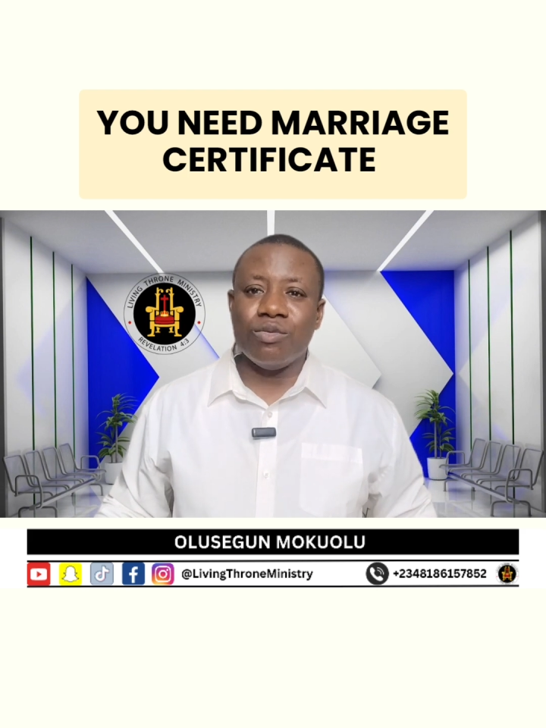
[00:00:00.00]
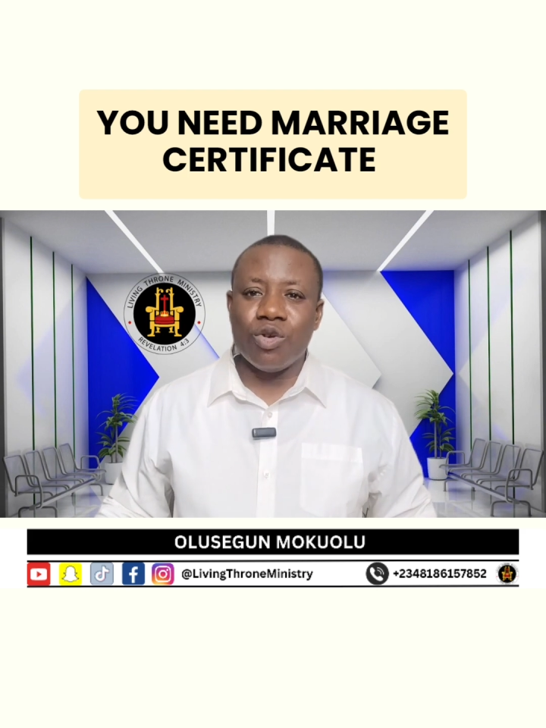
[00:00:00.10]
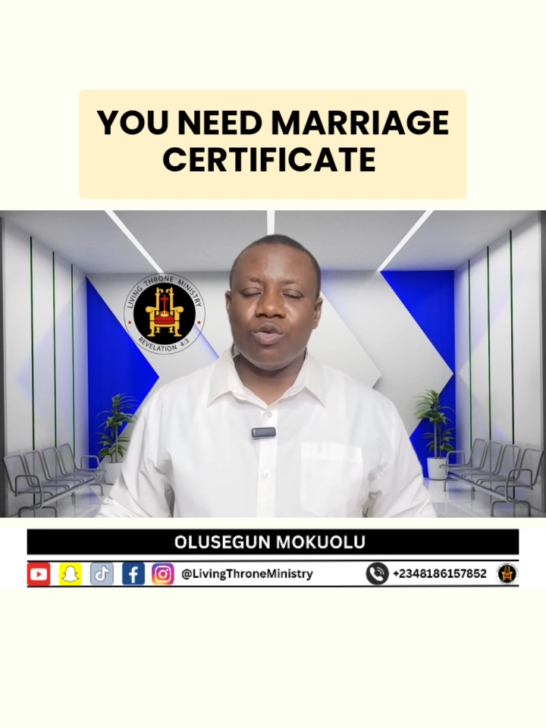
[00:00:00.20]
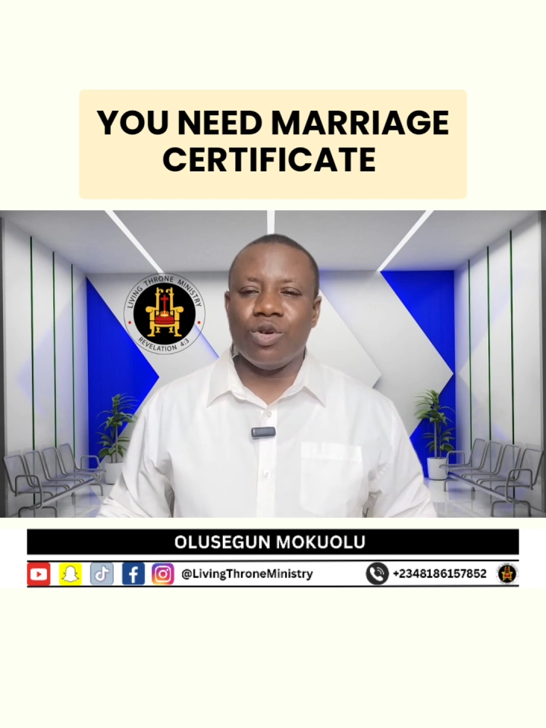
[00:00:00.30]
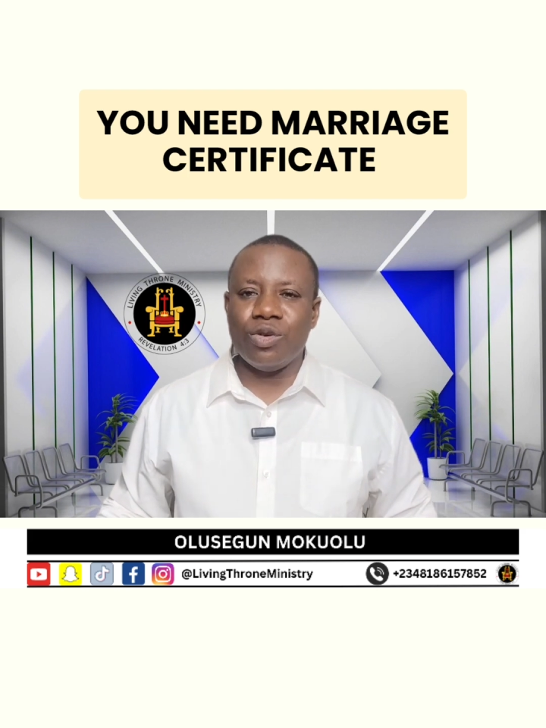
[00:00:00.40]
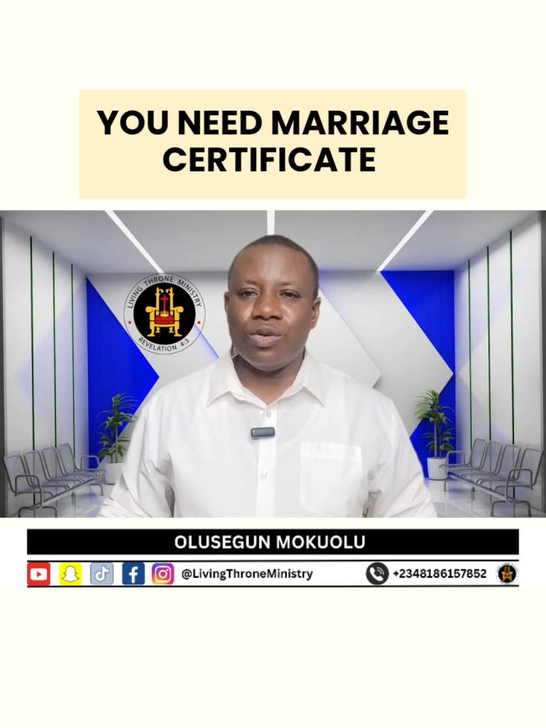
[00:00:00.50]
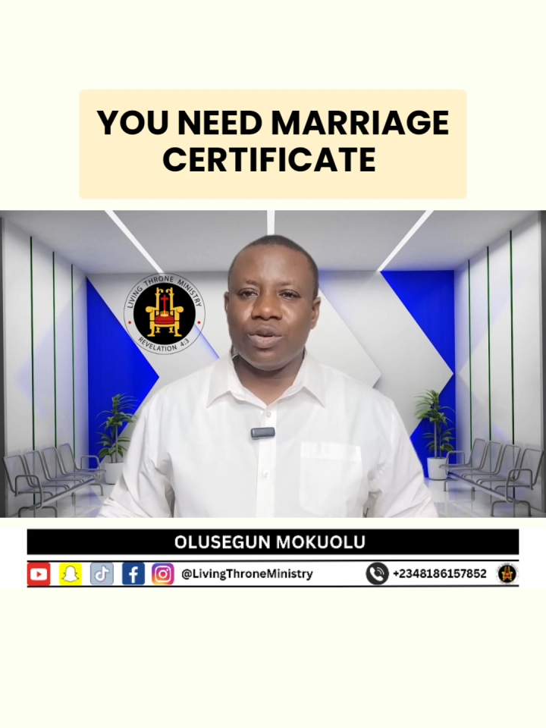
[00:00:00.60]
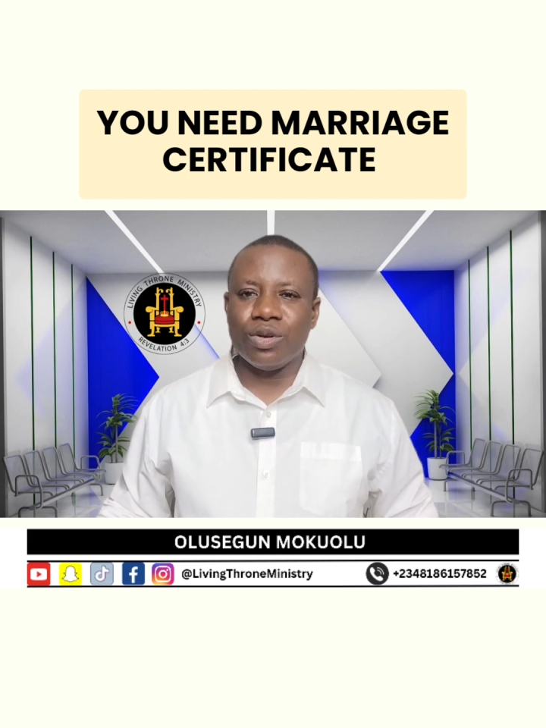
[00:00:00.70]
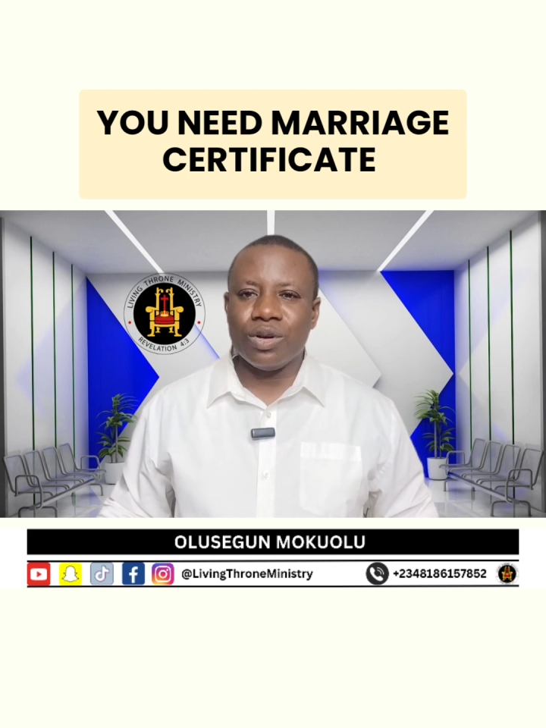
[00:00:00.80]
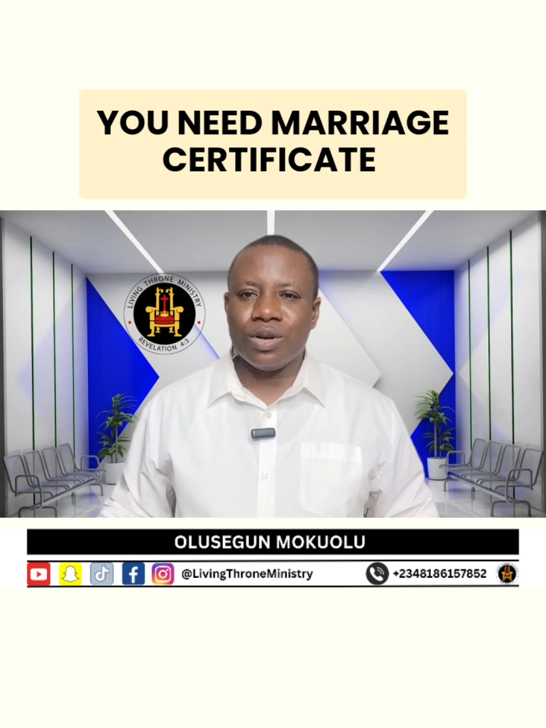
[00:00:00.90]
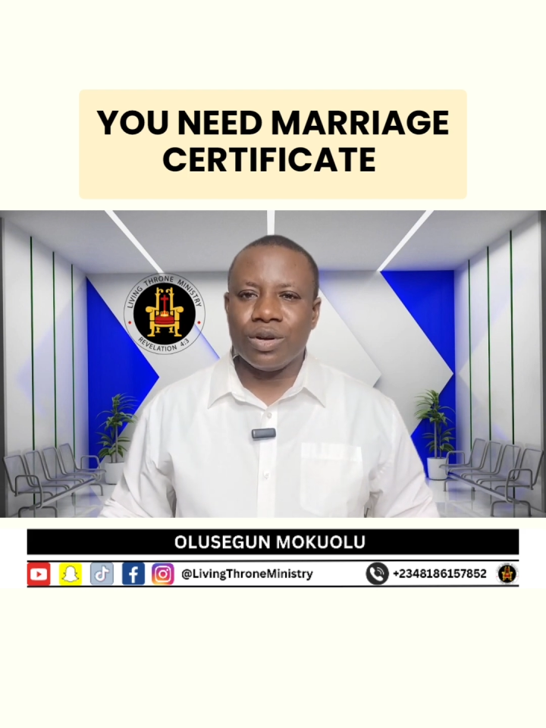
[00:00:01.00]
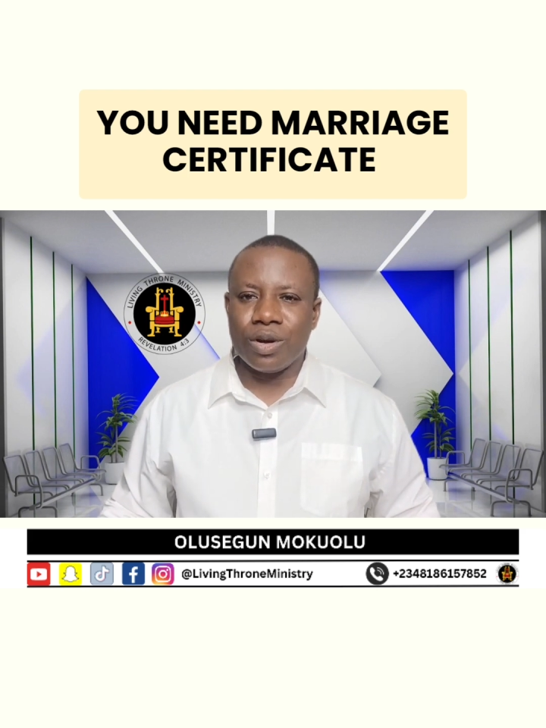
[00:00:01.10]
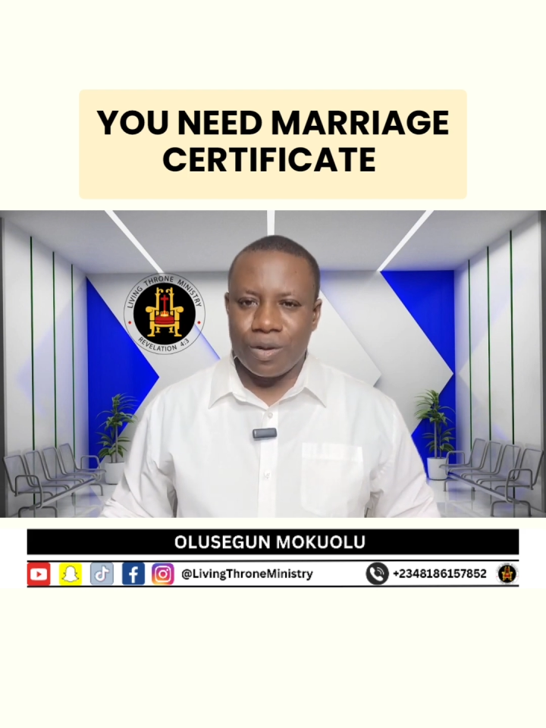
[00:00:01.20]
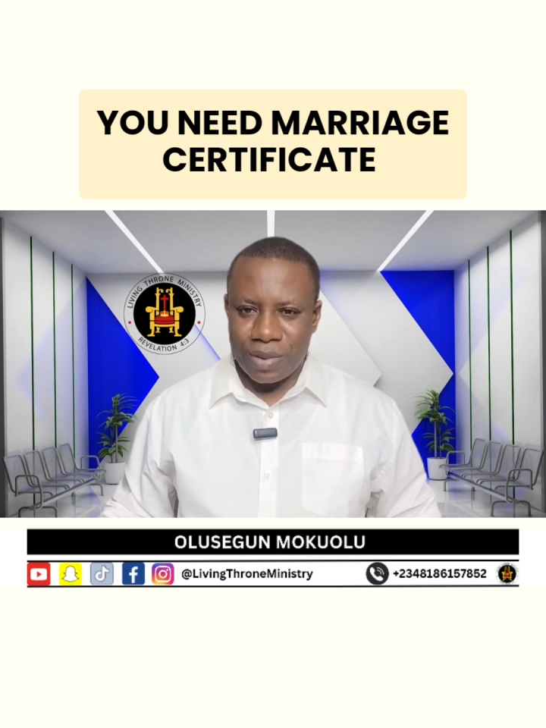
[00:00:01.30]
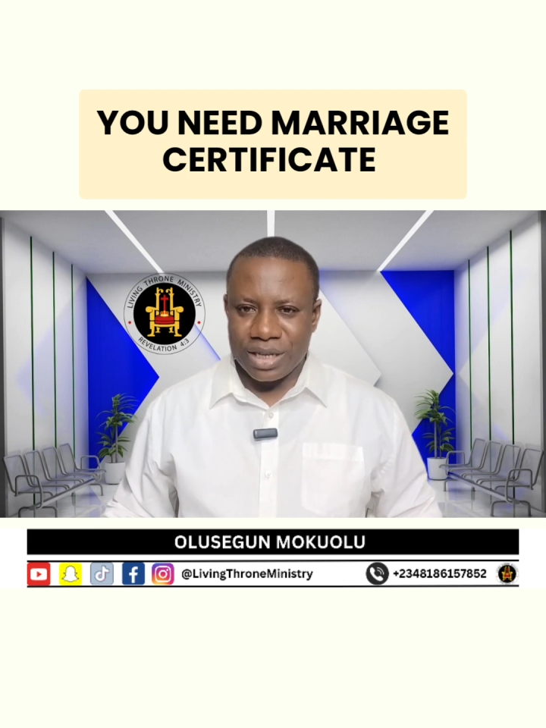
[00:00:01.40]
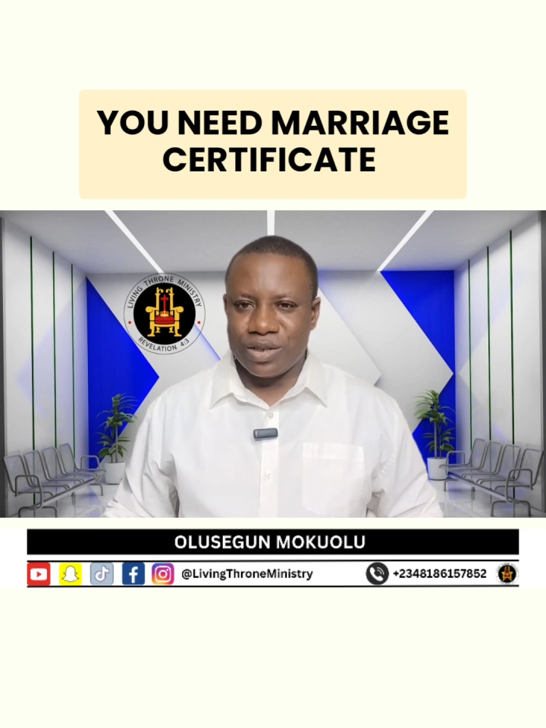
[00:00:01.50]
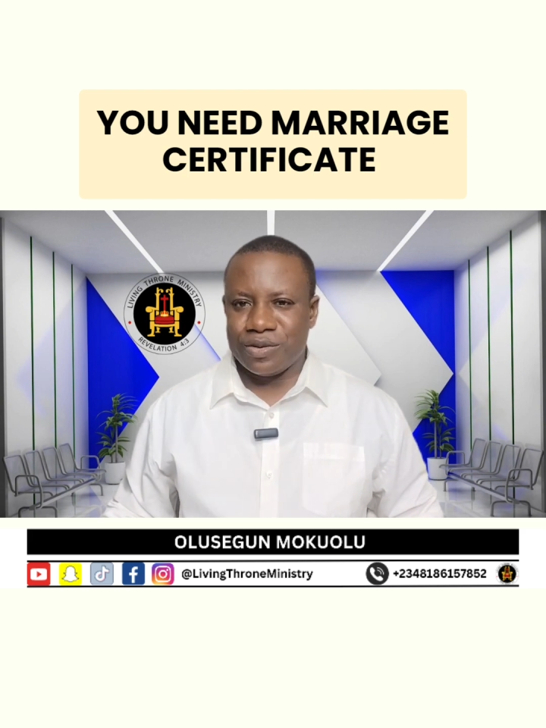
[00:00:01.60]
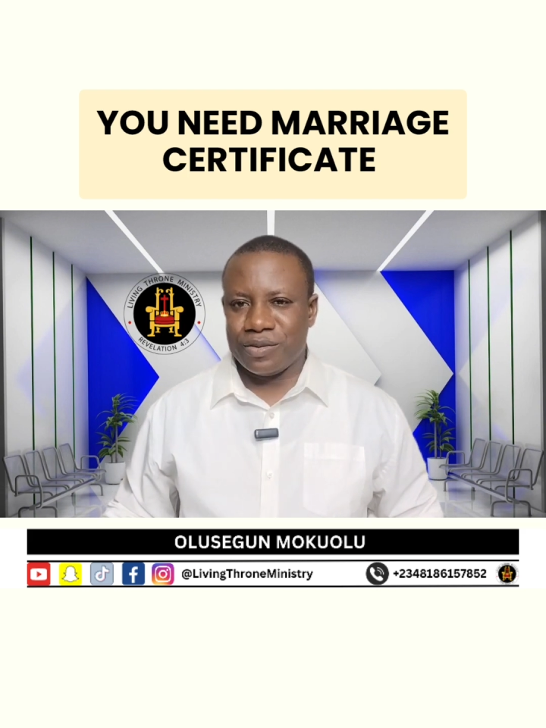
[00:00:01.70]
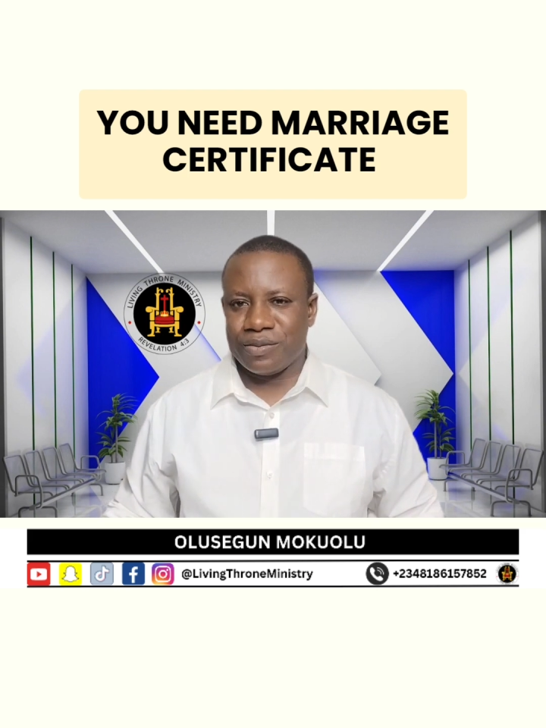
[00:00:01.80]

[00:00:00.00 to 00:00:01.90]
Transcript: Mokuolu. God bless you.